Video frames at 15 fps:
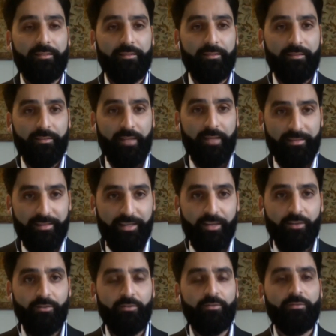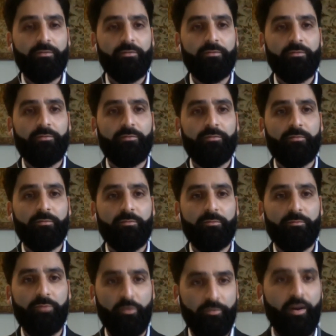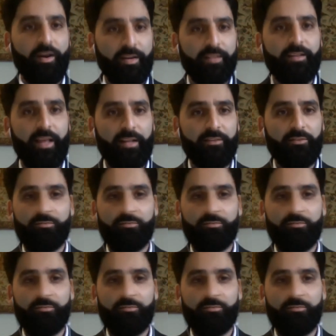the deal provided that